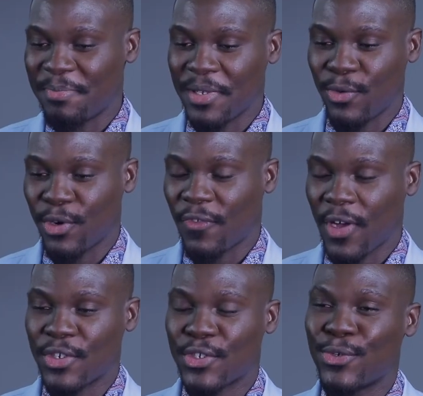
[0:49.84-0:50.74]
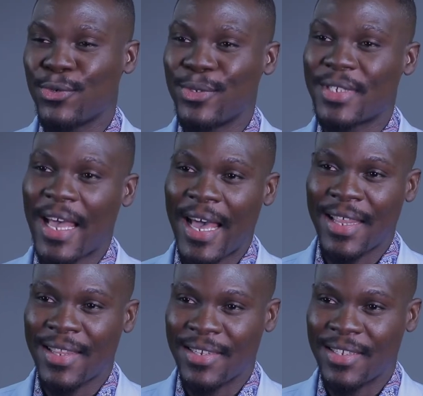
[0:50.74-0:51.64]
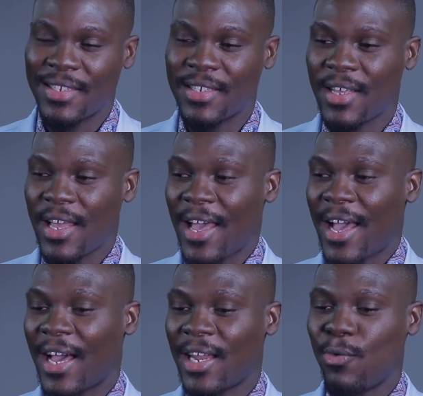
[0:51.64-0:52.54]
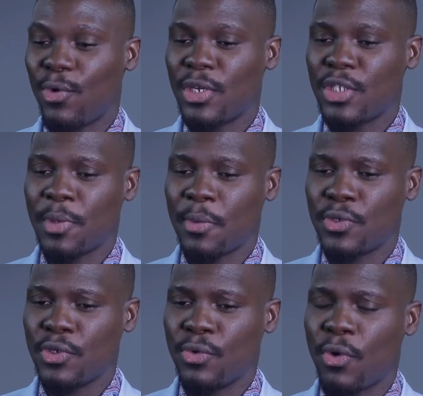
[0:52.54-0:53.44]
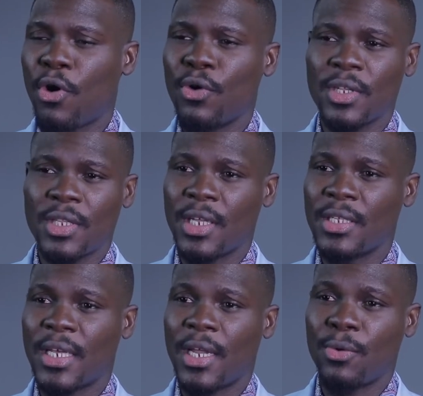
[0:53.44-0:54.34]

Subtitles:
be one of our school's athletes. And I wanted to be able to do all the things that I